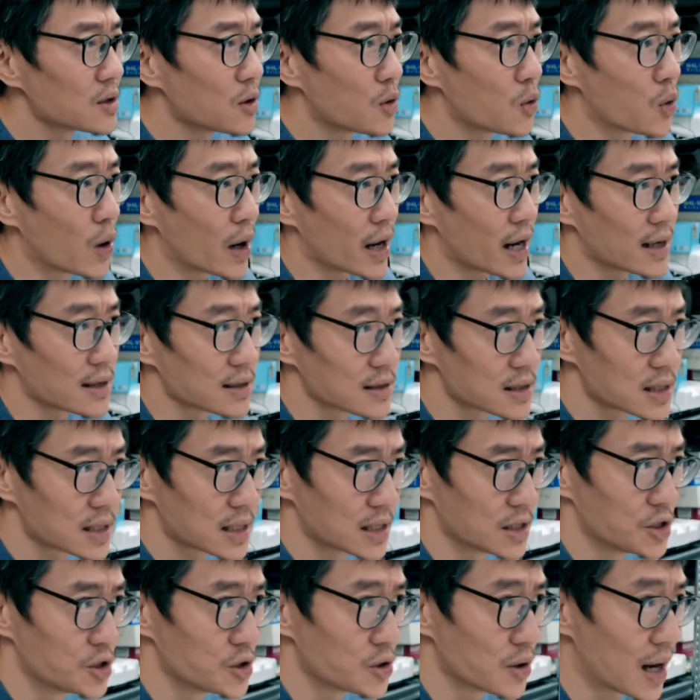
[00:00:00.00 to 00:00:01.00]
What else
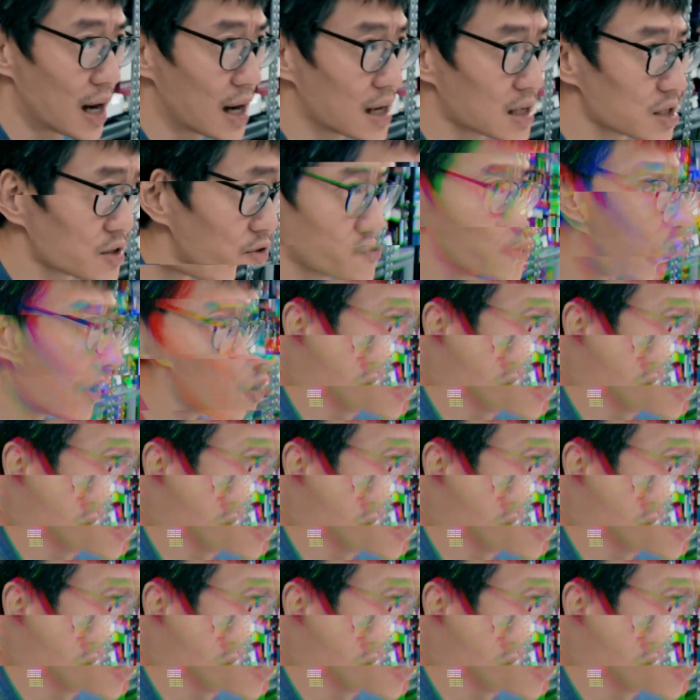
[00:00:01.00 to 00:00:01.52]
could you ask for?